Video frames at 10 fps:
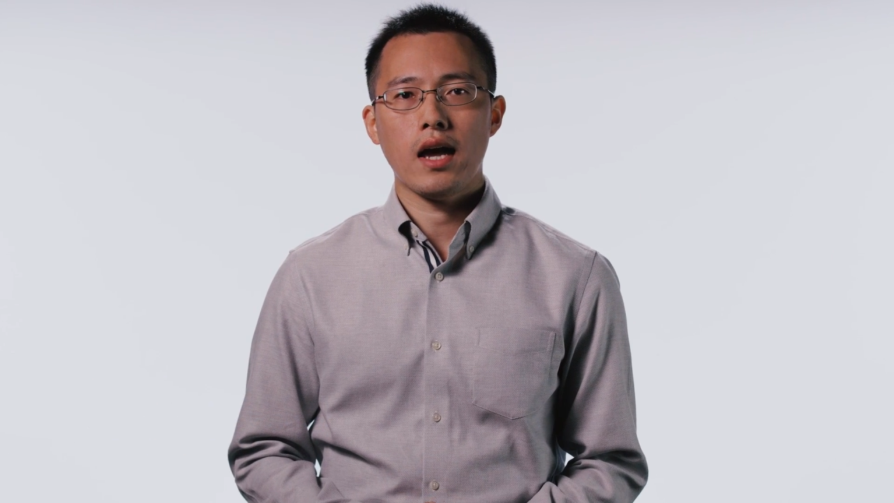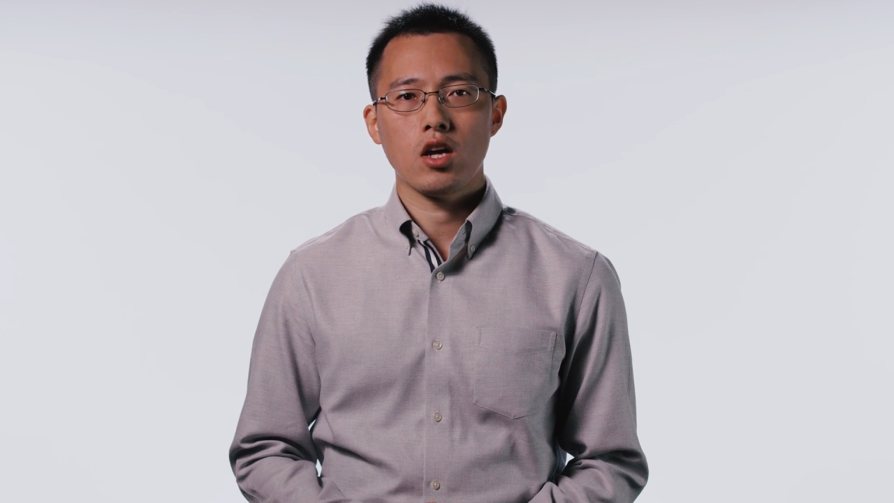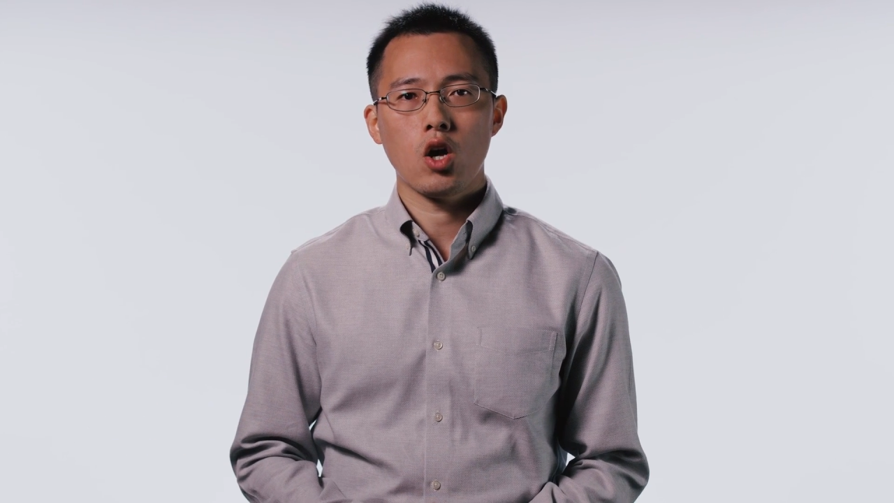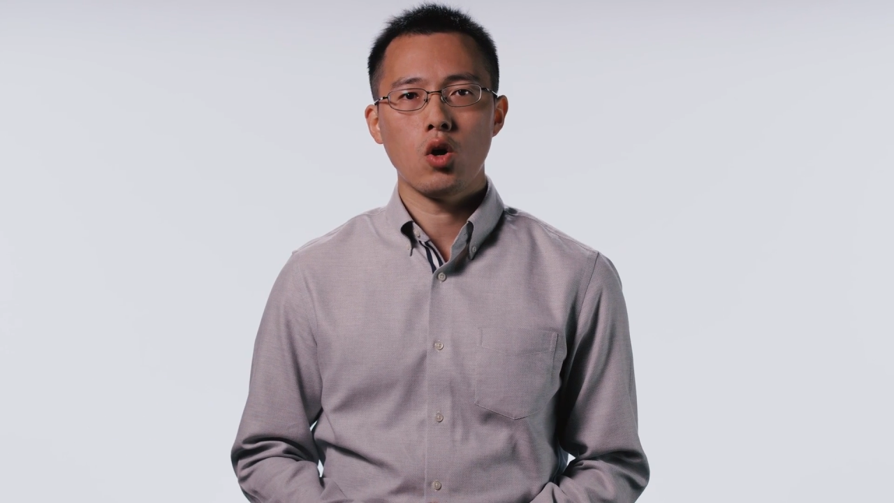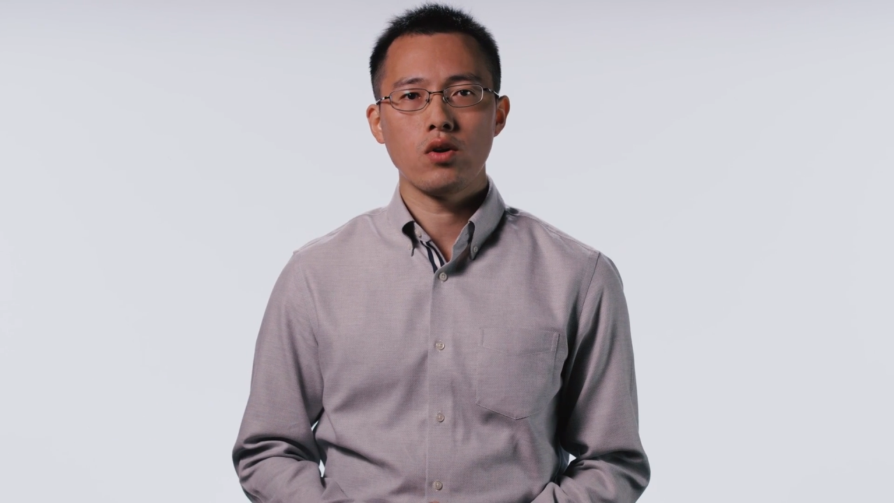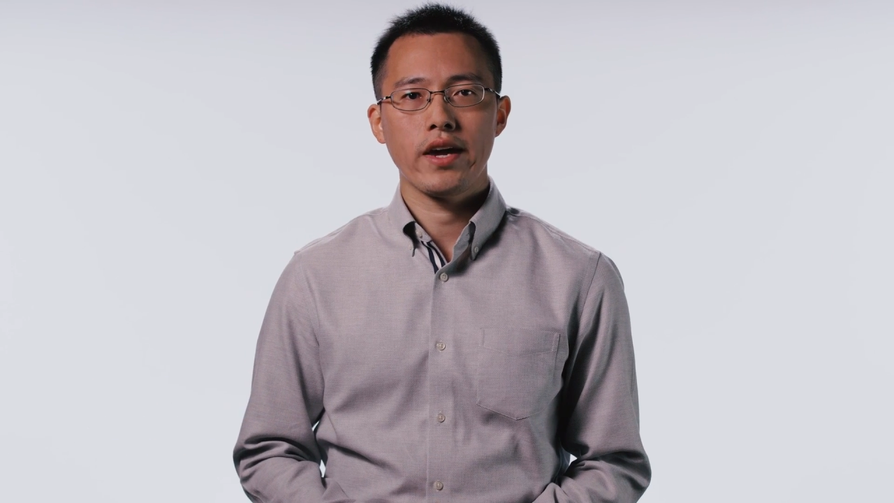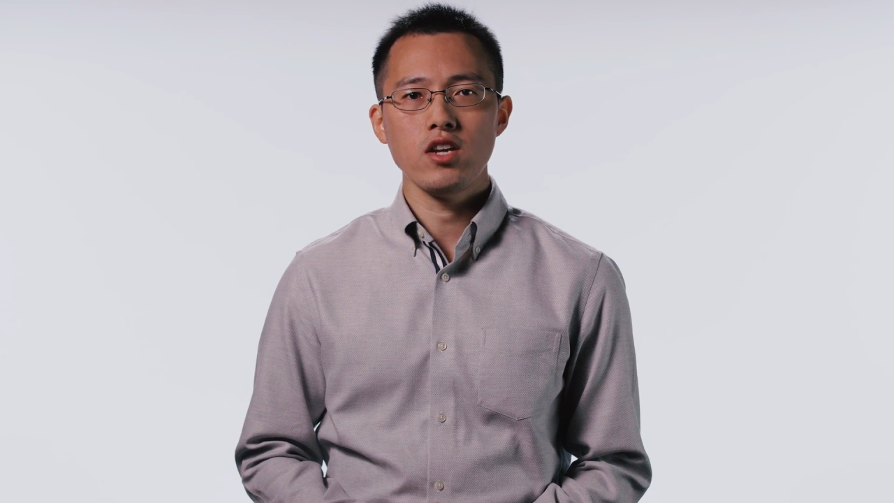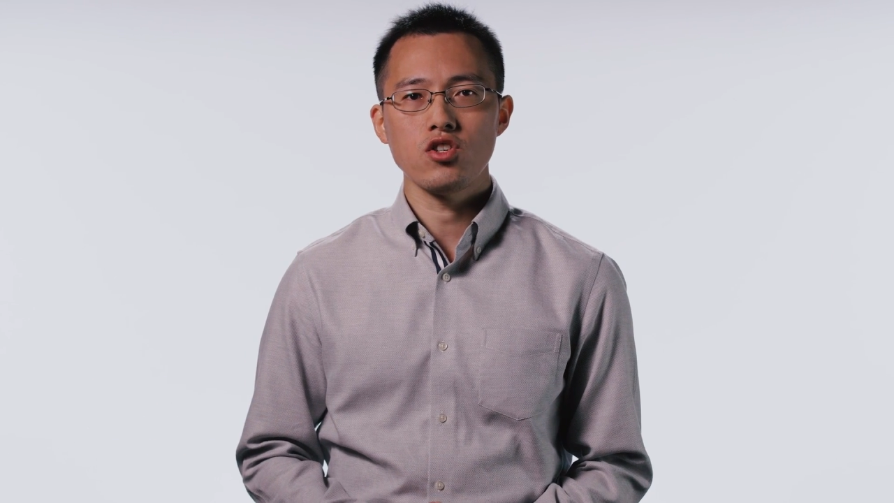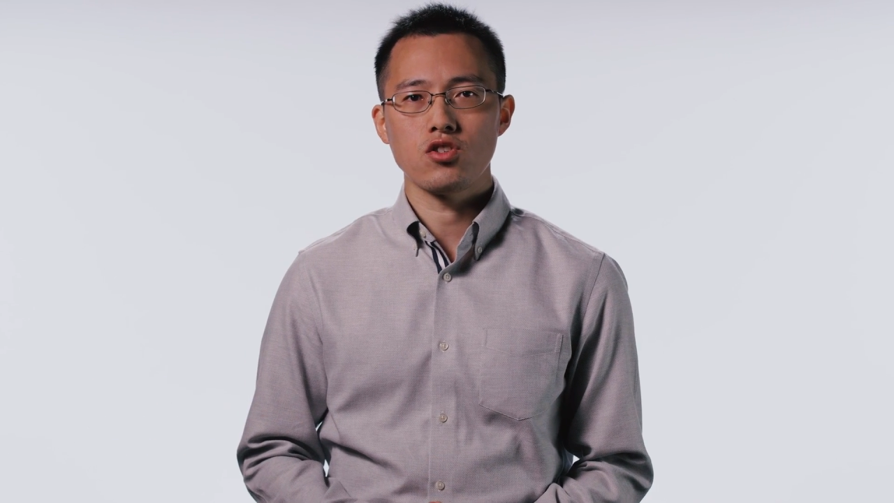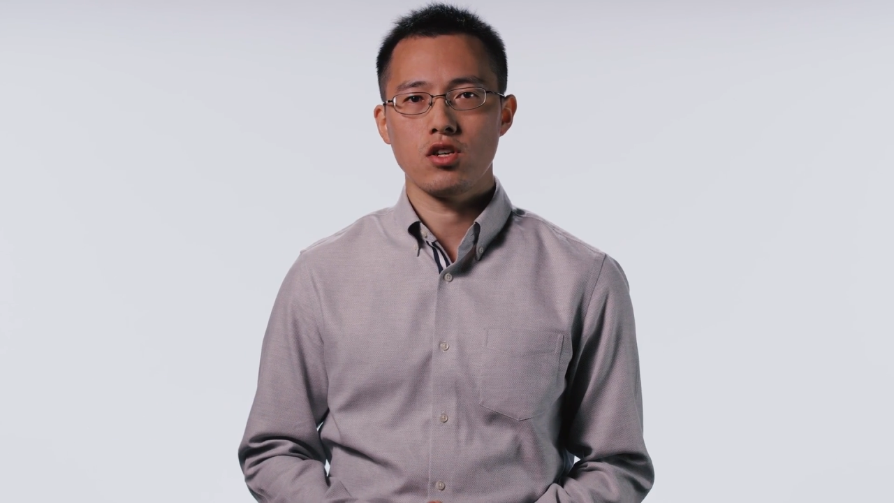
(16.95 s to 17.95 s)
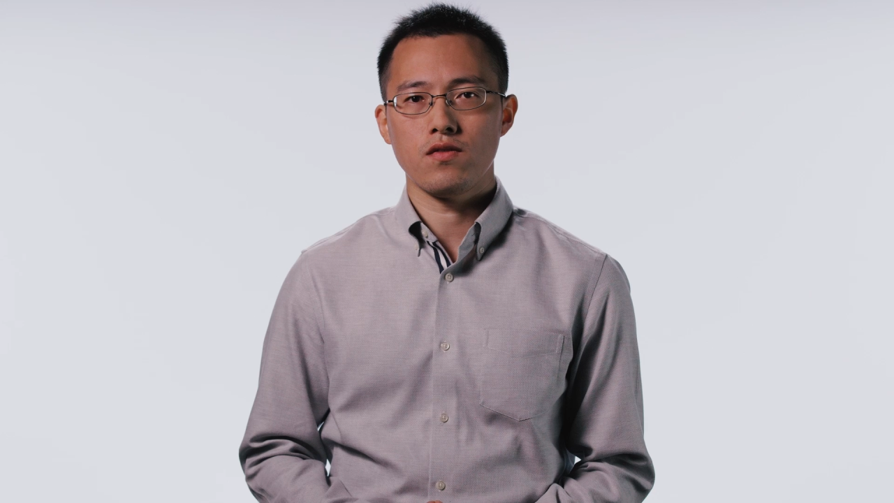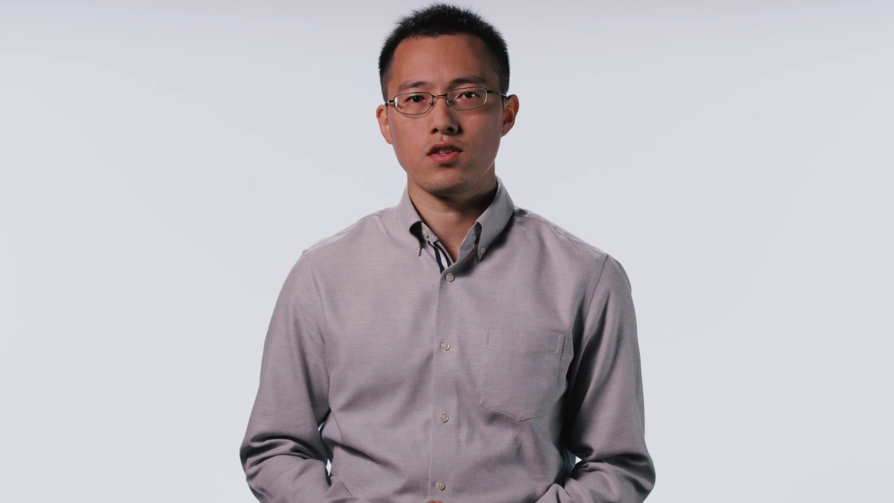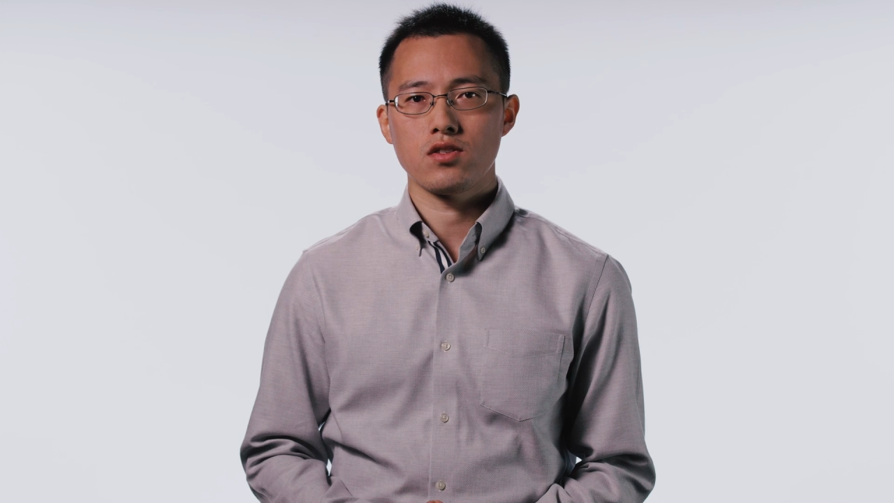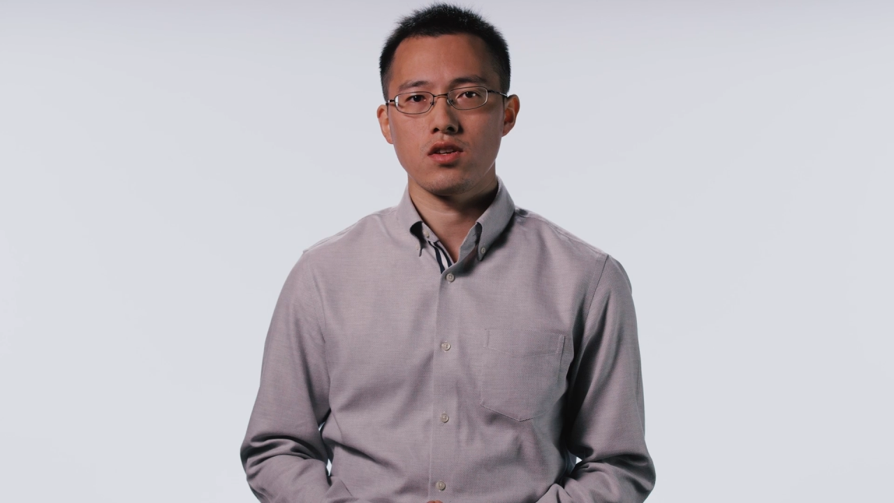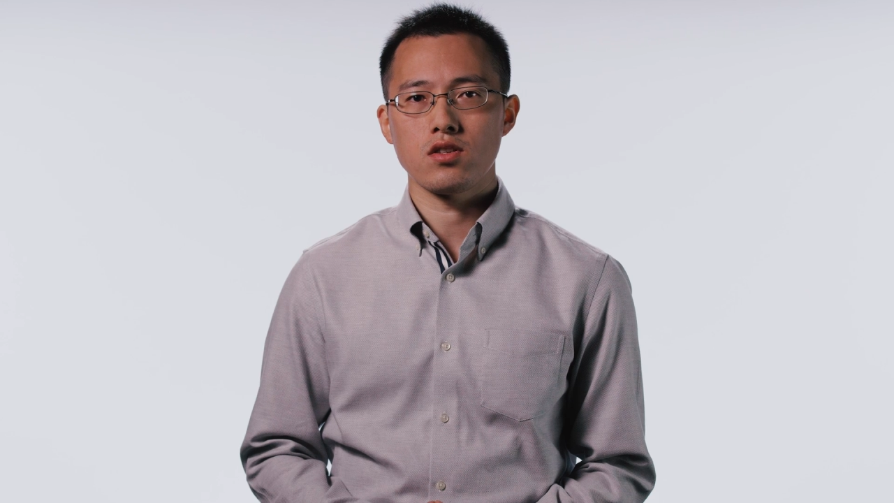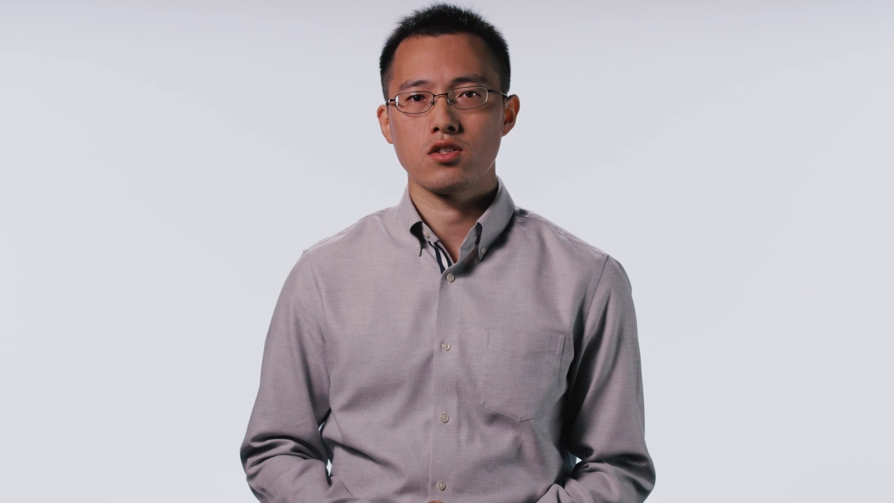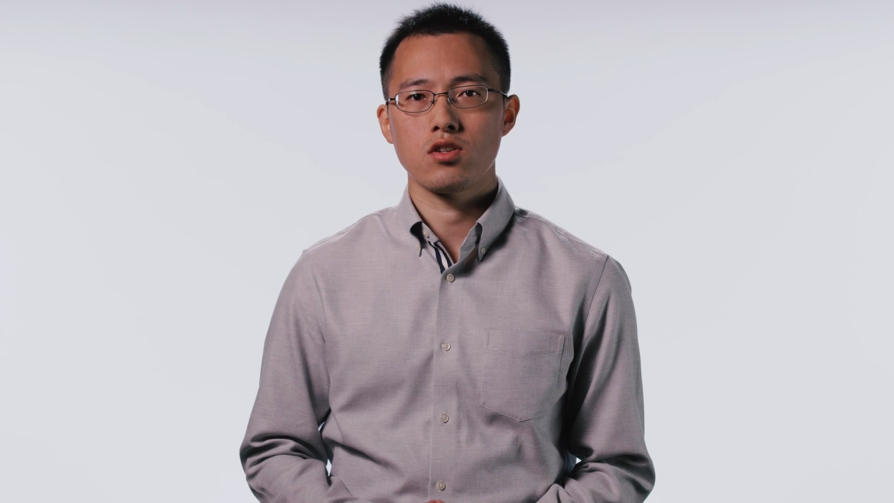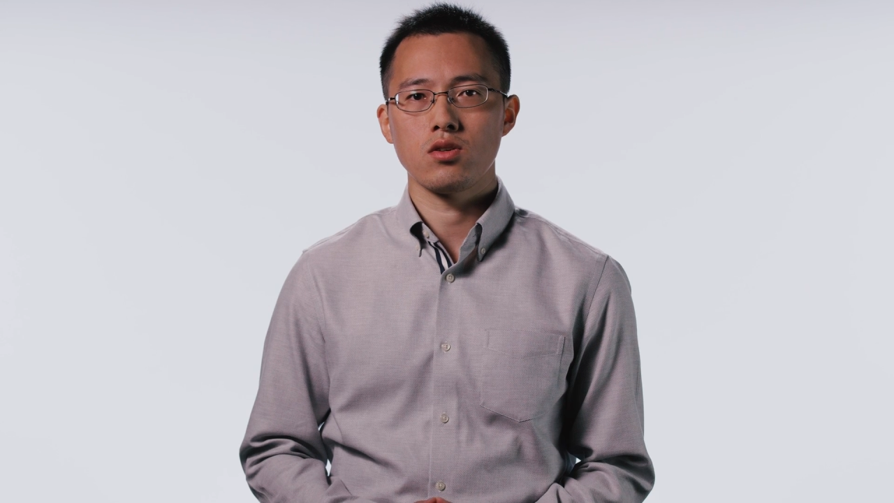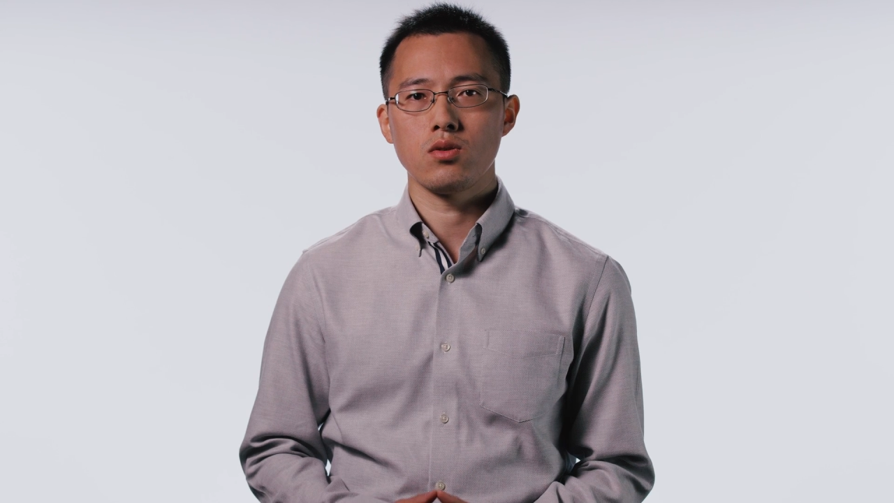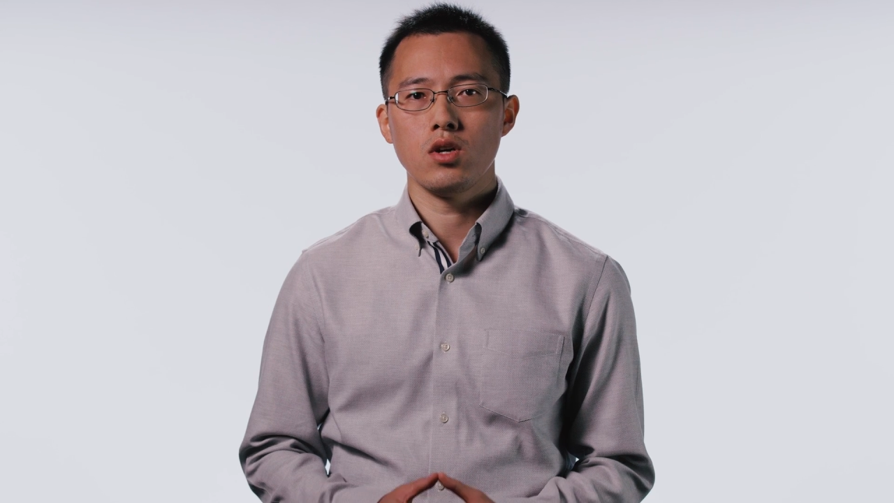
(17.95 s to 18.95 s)
and colocation services
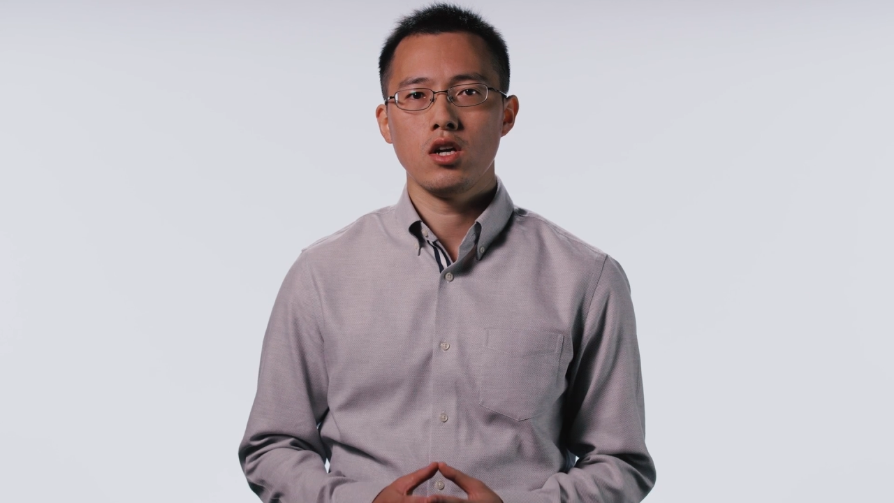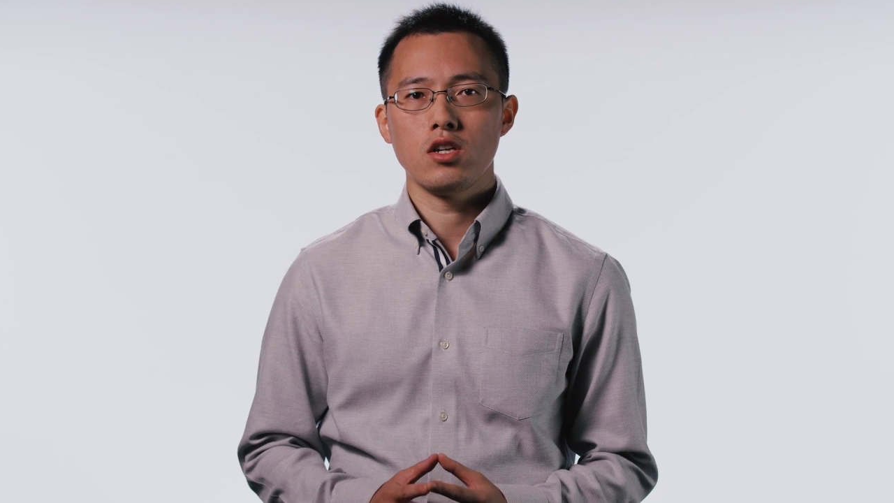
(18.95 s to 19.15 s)
to